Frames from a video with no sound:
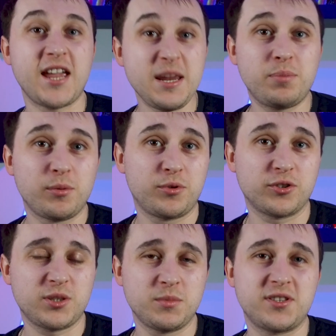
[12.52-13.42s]
Heat pump
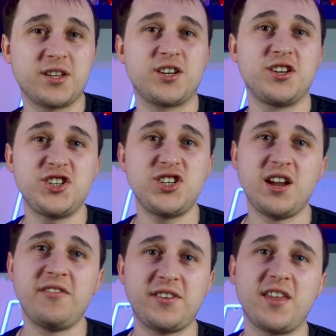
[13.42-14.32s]
customers that can
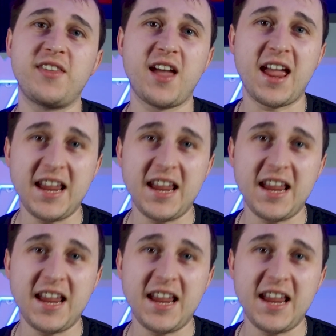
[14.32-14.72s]
shift their